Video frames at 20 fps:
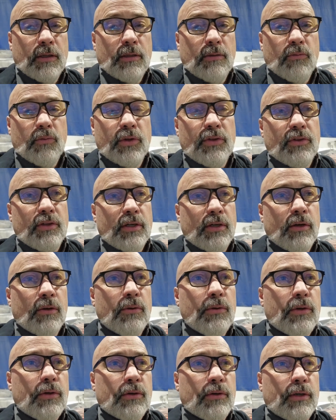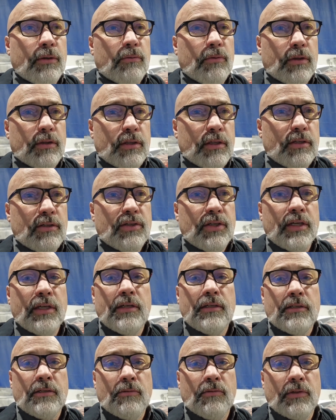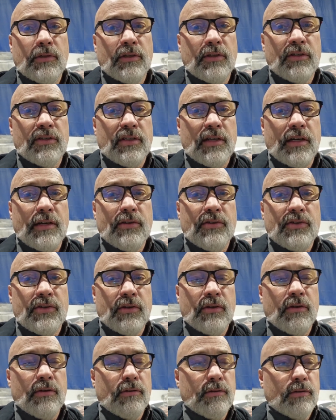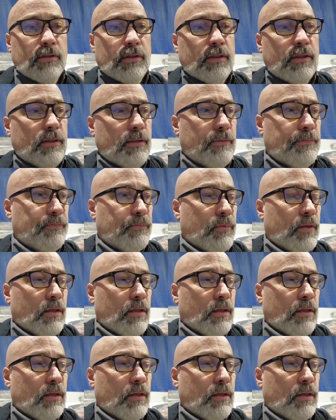with the owner, and what the intent and what the desires are